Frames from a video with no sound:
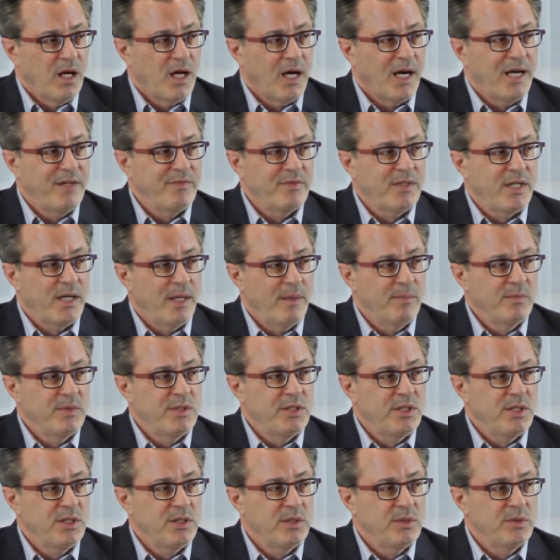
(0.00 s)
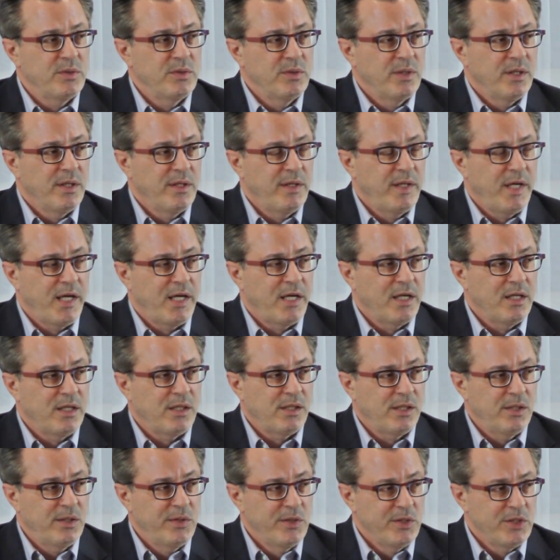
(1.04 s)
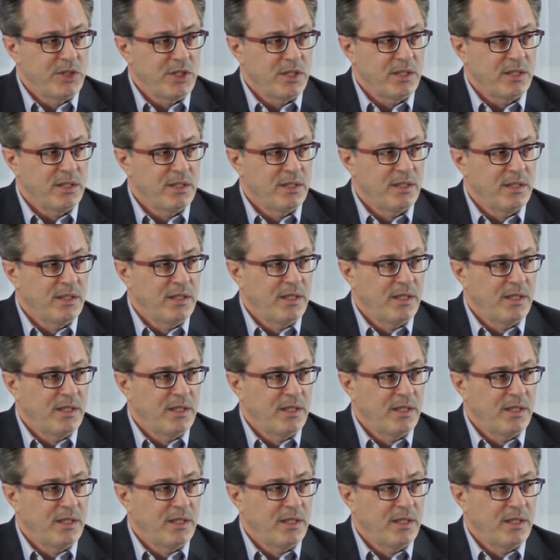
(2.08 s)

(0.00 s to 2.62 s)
I've come to the conclusion